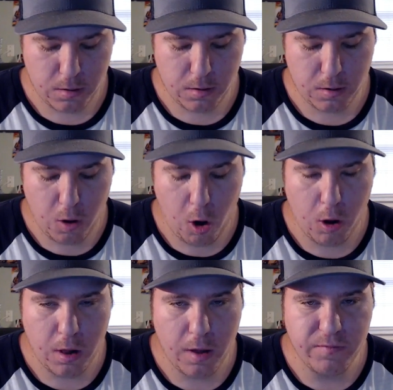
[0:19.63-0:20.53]

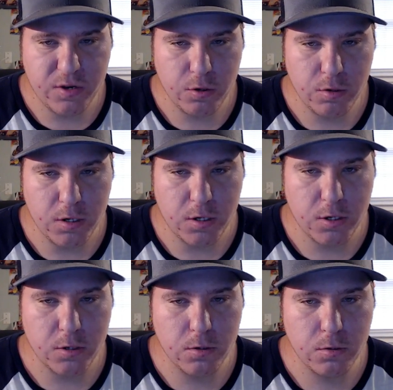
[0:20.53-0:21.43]
Call of Duty
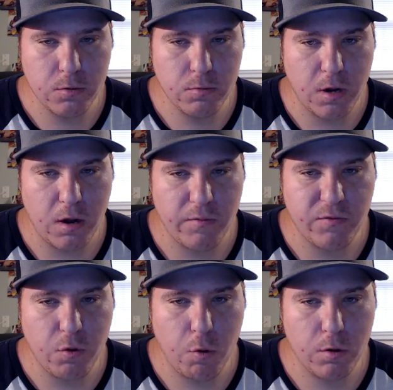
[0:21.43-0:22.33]
2, of
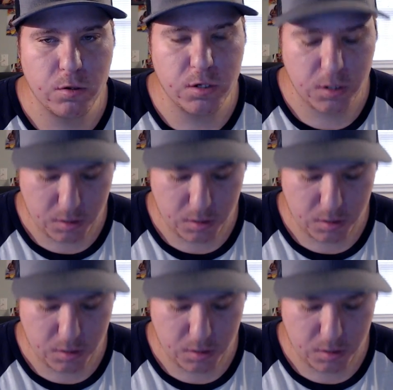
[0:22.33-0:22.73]
course.